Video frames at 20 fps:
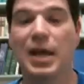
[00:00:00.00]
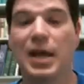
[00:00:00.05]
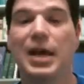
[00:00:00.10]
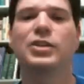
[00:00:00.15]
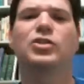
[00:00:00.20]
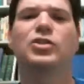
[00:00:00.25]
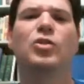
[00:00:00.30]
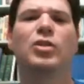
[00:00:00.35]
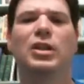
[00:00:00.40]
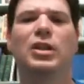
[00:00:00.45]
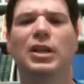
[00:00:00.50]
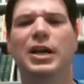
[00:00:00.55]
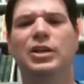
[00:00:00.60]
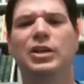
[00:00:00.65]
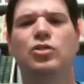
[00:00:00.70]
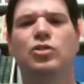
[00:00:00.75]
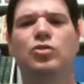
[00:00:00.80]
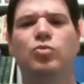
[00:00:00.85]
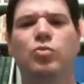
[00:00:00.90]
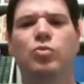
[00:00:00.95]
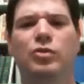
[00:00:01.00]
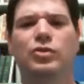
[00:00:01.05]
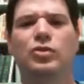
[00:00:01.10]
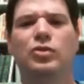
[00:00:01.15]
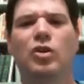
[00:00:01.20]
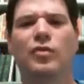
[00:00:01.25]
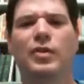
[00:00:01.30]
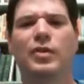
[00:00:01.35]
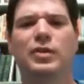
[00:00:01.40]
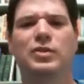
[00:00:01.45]
And so the lectures will
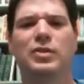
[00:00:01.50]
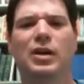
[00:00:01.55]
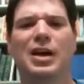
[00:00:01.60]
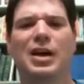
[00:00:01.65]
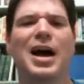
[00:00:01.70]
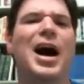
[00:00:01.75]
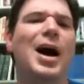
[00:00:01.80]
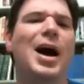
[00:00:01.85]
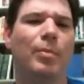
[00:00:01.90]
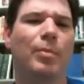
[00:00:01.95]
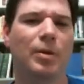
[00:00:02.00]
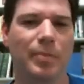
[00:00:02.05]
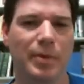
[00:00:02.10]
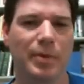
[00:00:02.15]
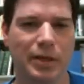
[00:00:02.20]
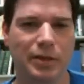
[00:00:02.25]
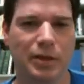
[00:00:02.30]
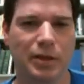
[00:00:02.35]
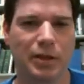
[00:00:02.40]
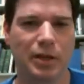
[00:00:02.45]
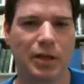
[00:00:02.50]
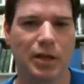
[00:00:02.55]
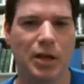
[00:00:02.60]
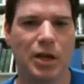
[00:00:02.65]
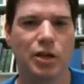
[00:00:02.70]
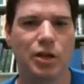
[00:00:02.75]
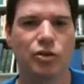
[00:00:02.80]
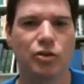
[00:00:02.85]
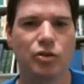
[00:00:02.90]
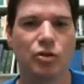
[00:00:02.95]
serve as a complement
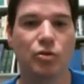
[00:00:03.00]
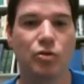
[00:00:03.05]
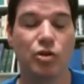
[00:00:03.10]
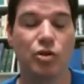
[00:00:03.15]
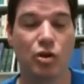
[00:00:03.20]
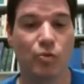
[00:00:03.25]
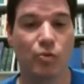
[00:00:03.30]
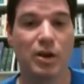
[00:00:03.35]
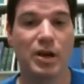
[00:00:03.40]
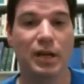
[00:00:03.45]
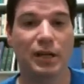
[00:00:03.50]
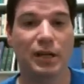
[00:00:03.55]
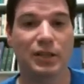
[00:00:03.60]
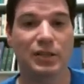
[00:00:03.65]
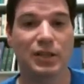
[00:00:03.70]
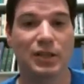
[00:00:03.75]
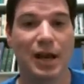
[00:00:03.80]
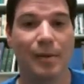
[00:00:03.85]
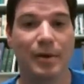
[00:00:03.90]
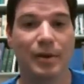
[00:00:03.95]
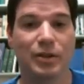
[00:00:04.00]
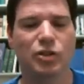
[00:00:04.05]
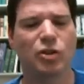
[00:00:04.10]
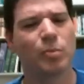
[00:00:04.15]
to your reading assignment.